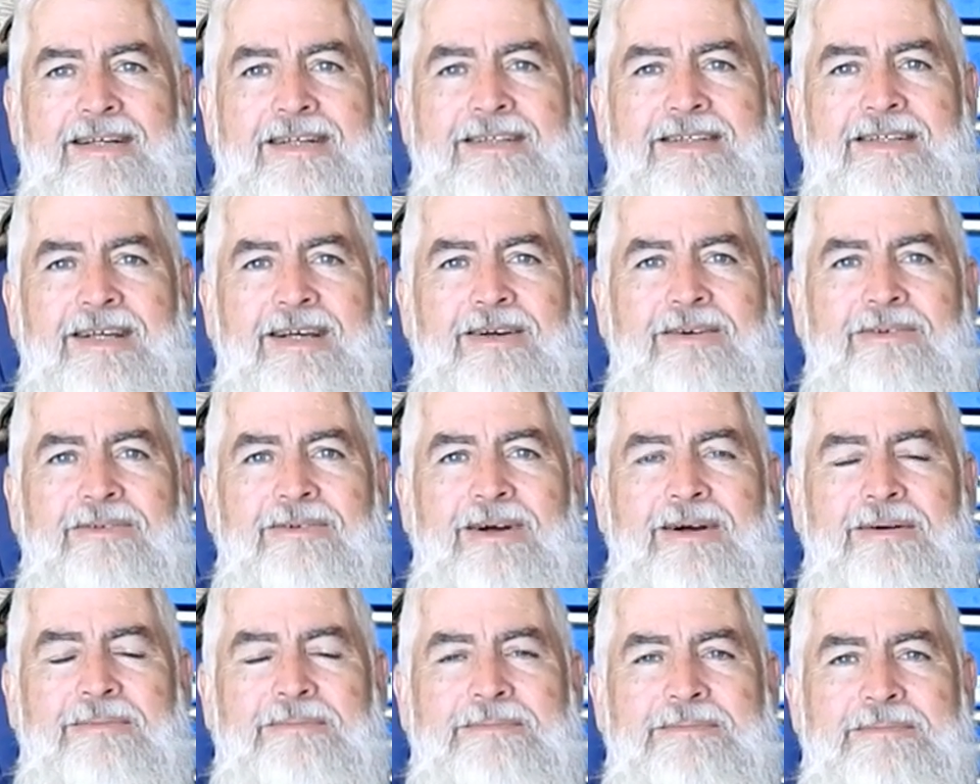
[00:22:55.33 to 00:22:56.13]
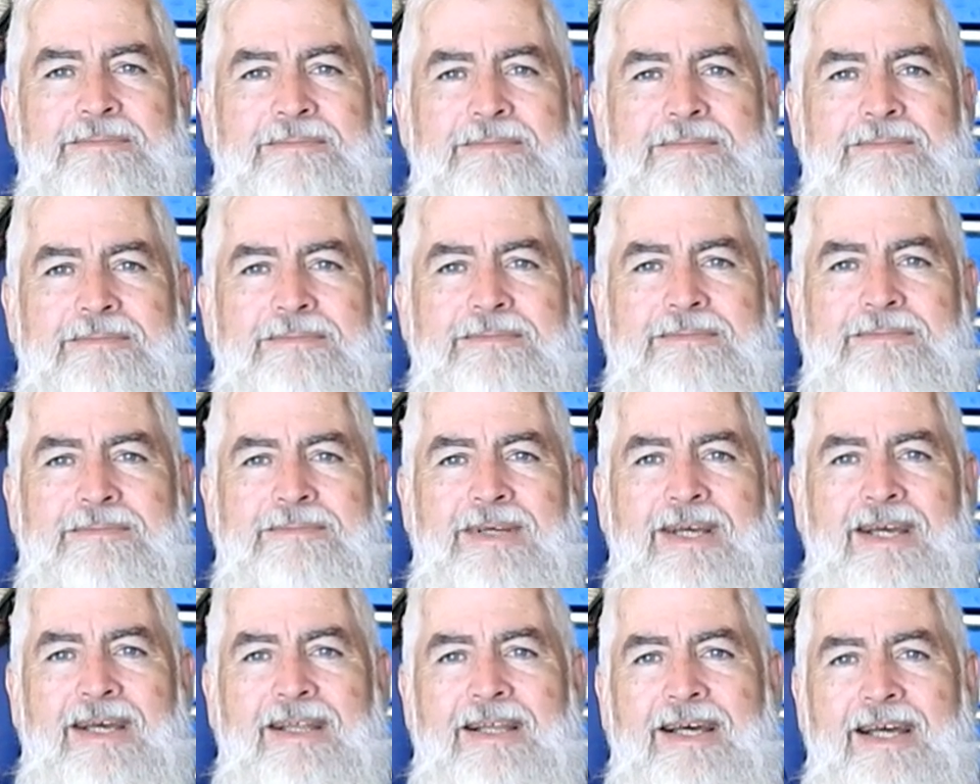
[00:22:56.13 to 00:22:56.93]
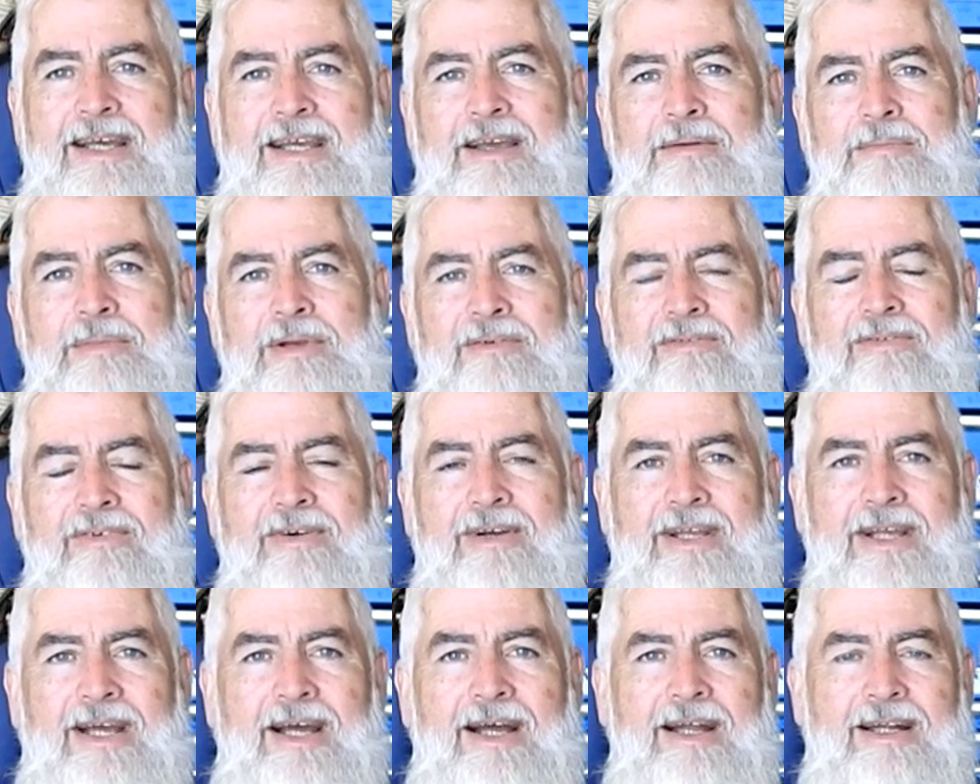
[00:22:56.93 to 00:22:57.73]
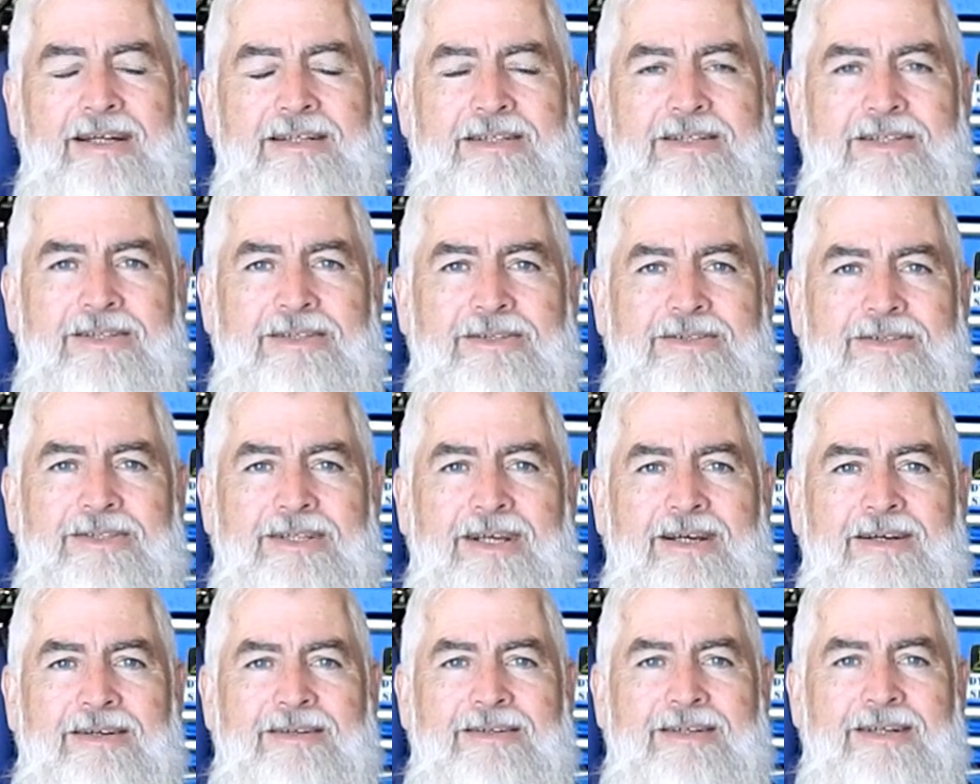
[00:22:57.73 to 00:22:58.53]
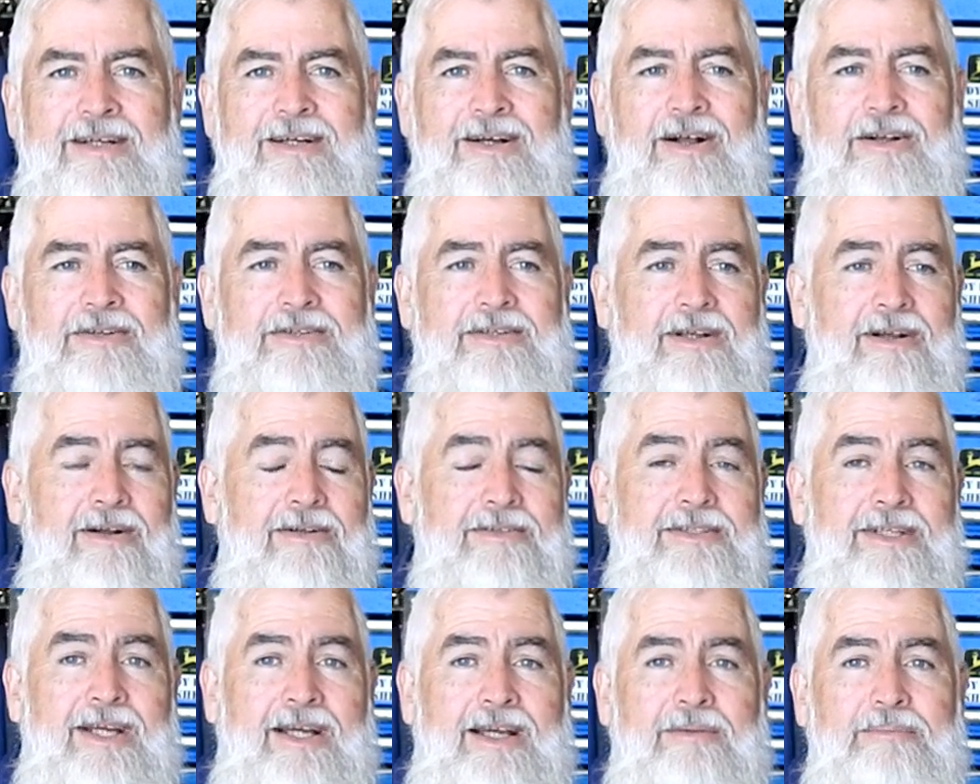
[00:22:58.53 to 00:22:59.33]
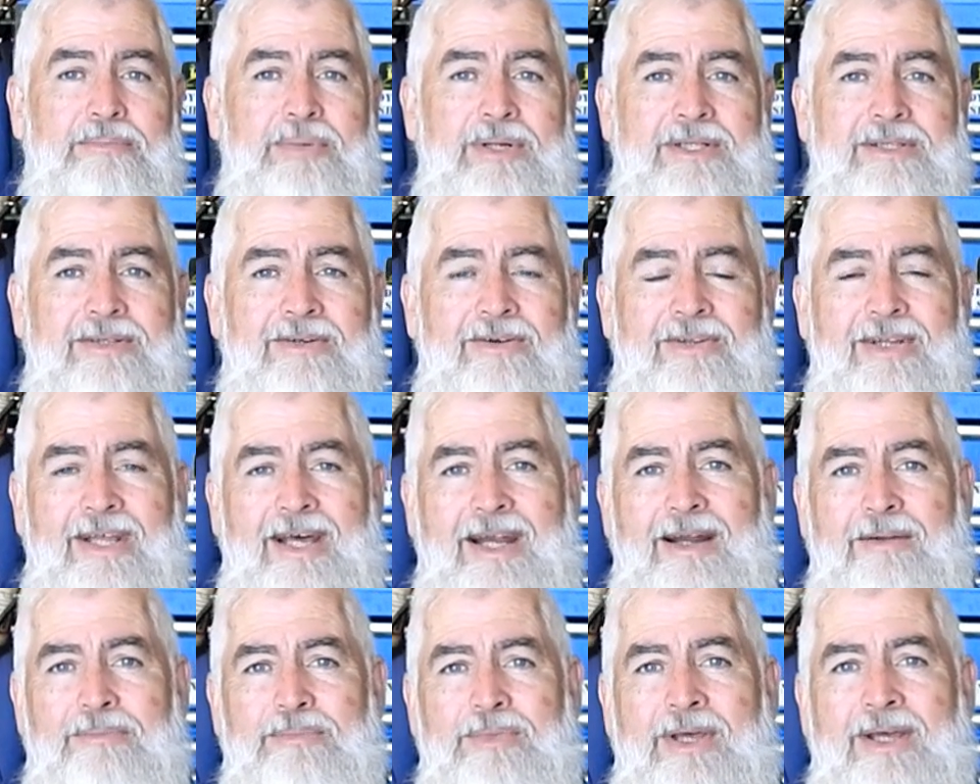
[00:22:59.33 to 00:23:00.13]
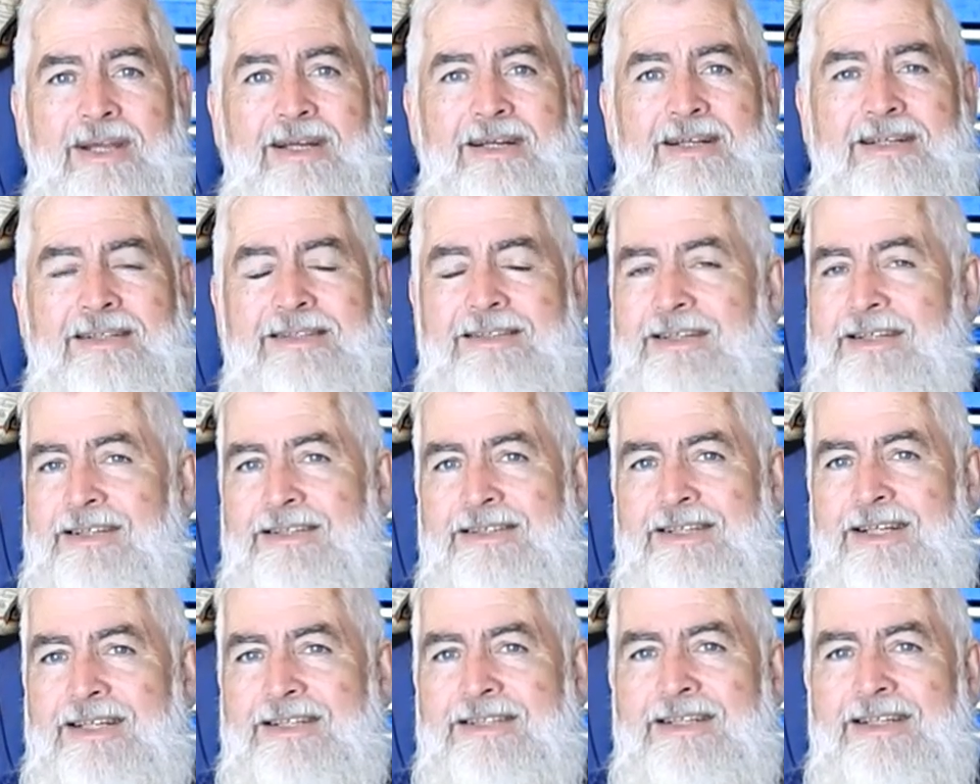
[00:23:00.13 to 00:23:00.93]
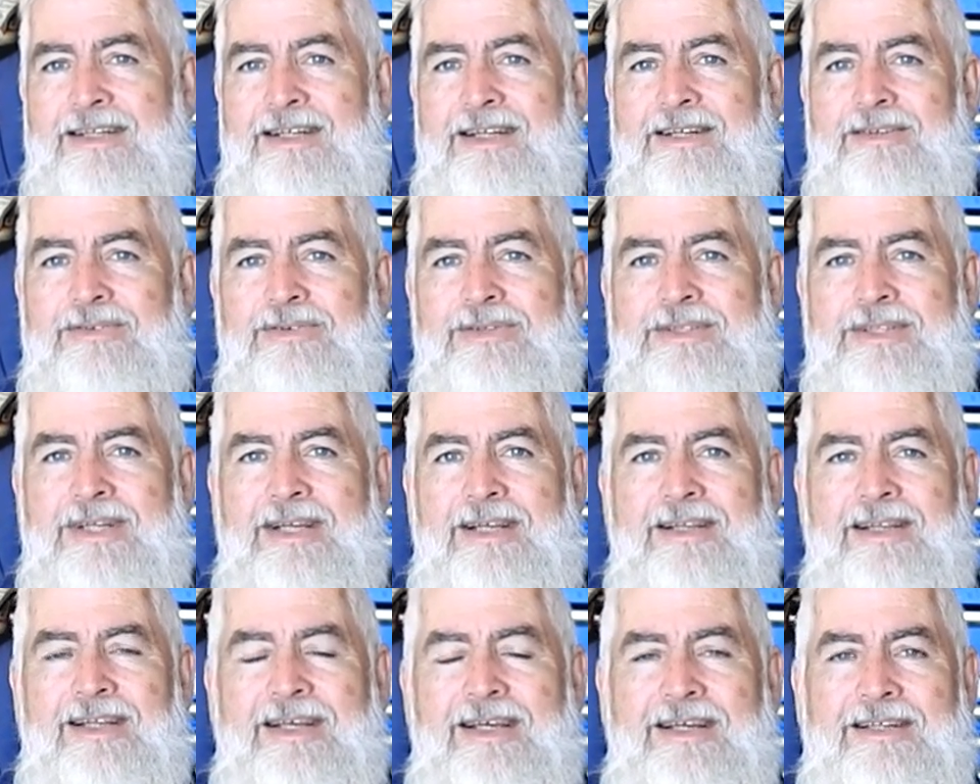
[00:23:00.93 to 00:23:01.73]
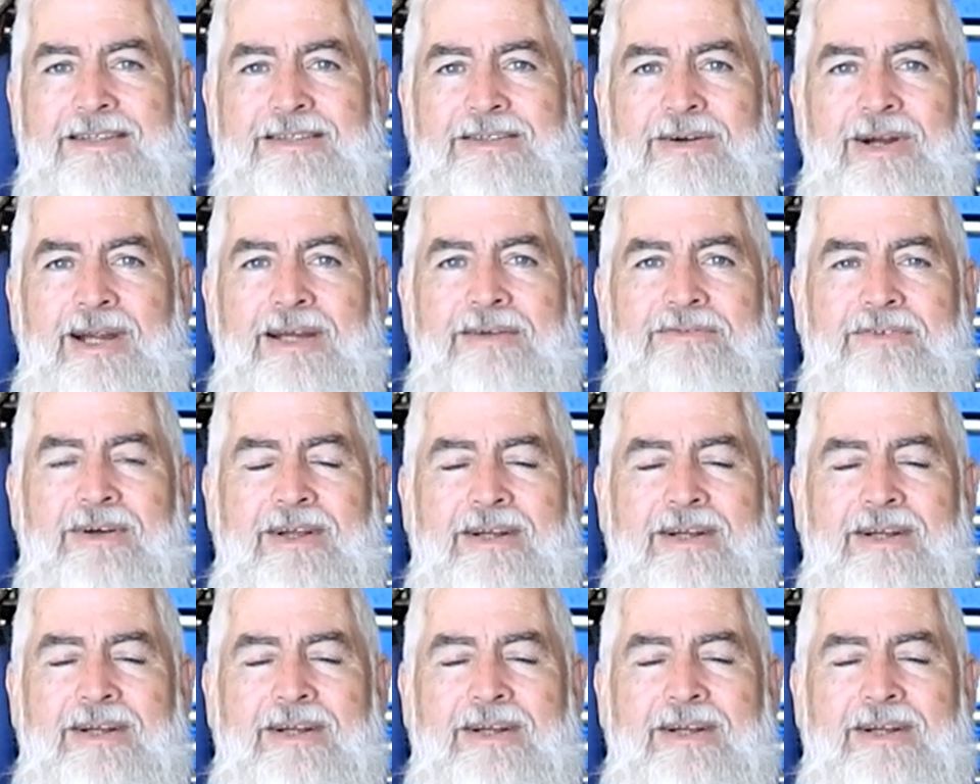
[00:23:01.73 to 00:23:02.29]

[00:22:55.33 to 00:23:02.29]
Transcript: So, yeah, they come in for a yarn too. So I'll chuck a picture of that up there. It's just an interesting thing. It's great